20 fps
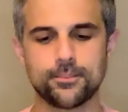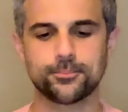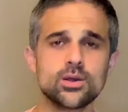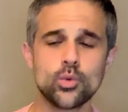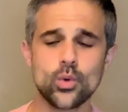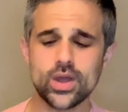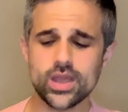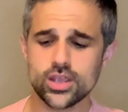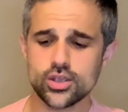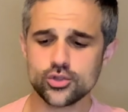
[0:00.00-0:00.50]
The
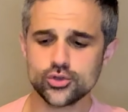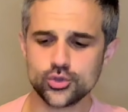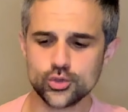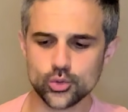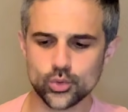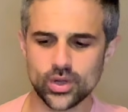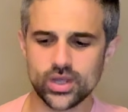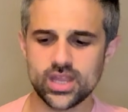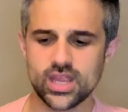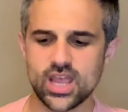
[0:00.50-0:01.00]
way you
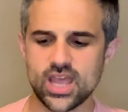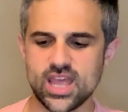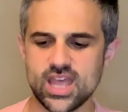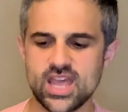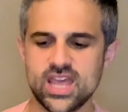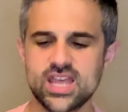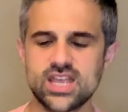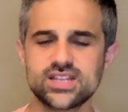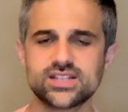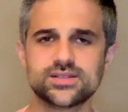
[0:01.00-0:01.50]
do it
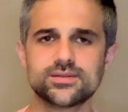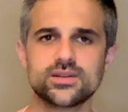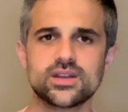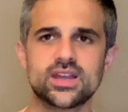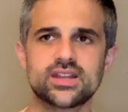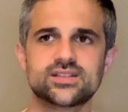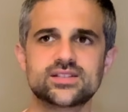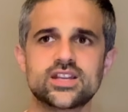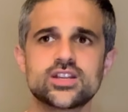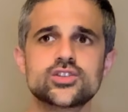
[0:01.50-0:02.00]
is
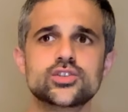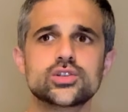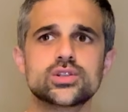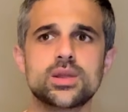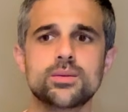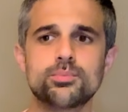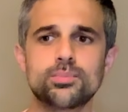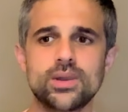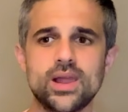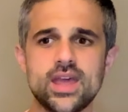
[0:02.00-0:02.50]

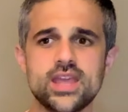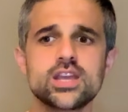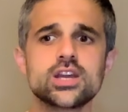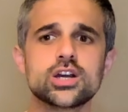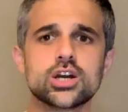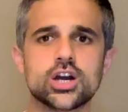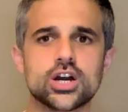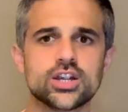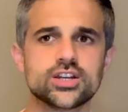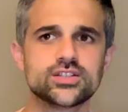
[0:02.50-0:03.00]
essentially playing
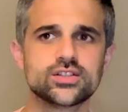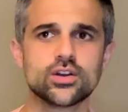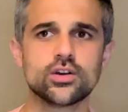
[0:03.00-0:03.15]
cards